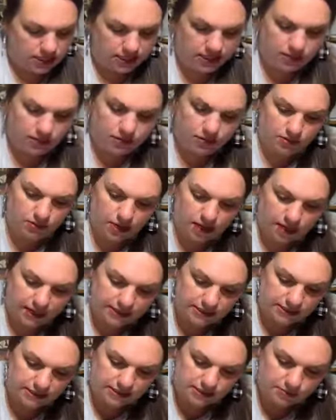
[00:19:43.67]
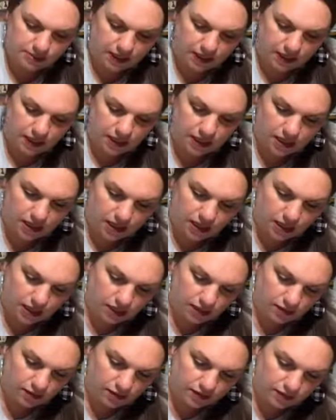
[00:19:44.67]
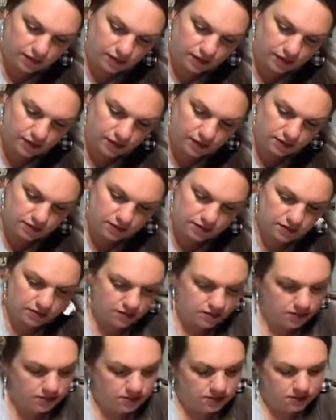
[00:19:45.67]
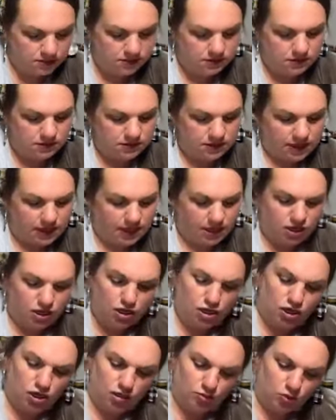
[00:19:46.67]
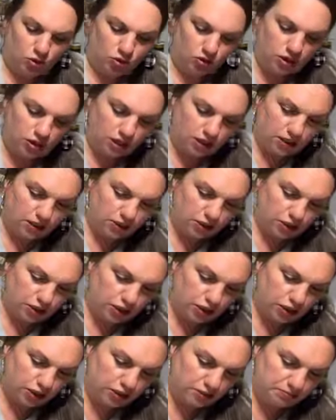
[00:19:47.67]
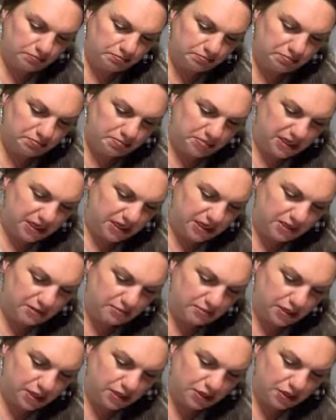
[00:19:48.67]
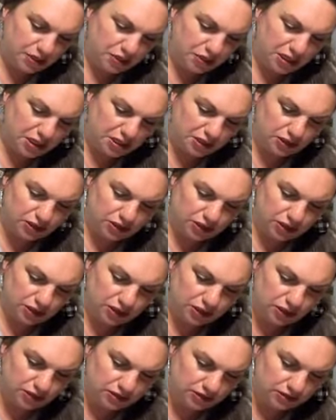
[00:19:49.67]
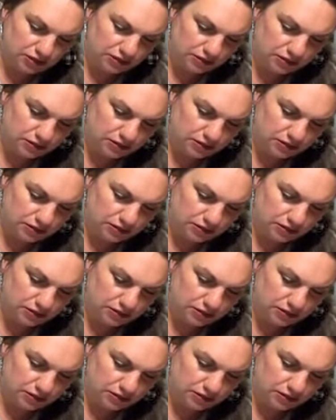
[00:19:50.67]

And it reminds me of like a caramel color, peanut butter color.